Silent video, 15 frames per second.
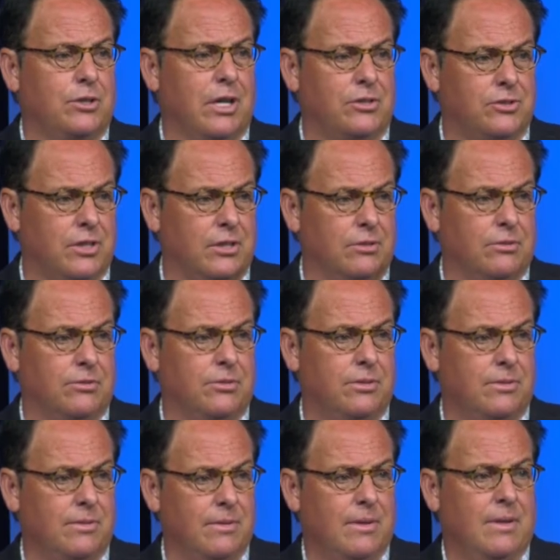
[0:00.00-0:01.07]
You got signals.
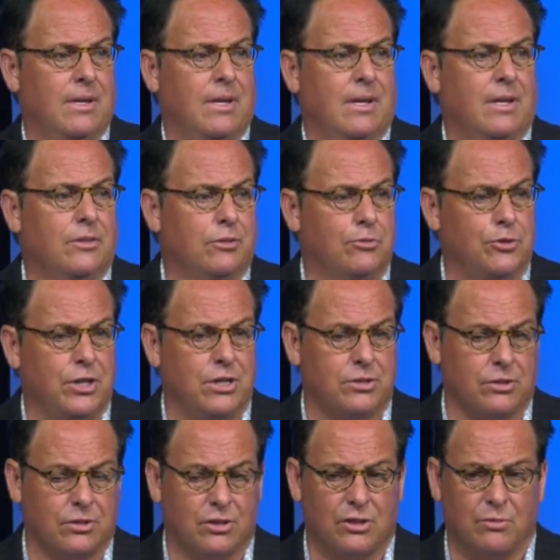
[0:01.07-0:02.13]
So
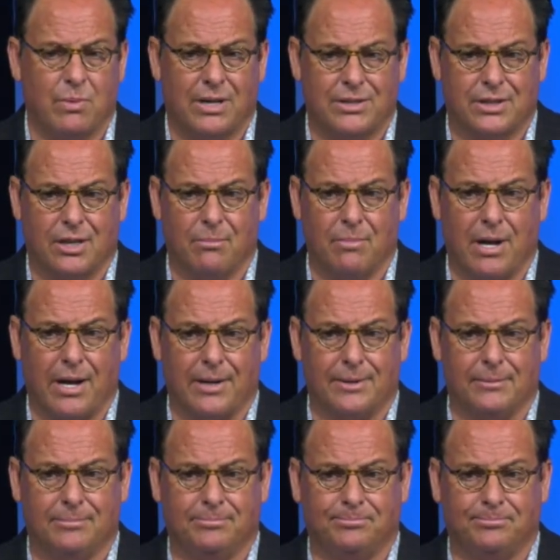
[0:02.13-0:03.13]
Jesus is about to come back.